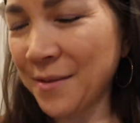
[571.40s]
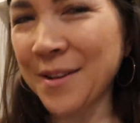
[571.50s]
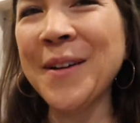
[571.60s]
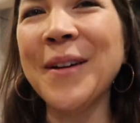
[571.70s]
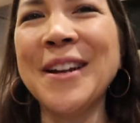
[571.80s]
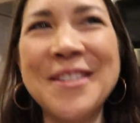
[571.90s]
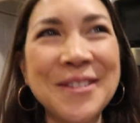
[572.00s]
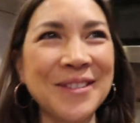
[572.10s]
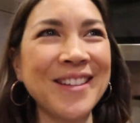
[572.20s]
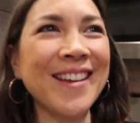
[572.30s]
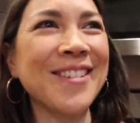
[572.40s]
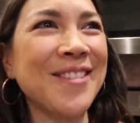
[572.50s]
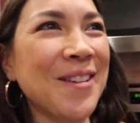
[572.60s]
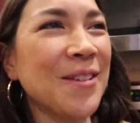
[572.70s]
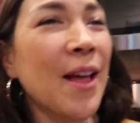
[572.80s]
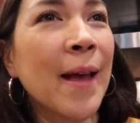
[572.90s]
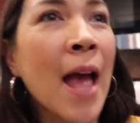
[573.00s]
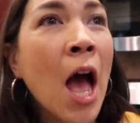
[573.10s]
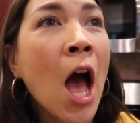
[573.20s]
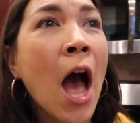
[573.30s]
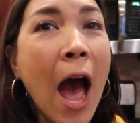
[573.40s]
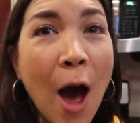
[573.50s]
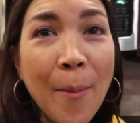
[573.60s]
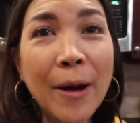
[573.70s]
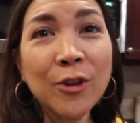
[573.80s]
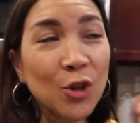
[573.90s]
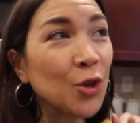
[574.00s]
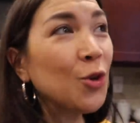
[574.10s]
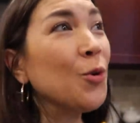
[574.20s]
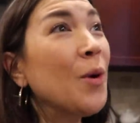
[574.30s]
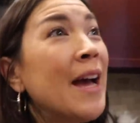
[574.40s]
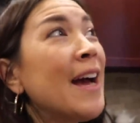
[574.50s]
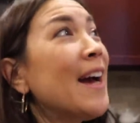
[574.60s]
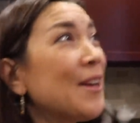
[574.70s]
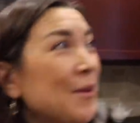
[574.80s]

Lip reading: What did you say yesterday? You're like, How about you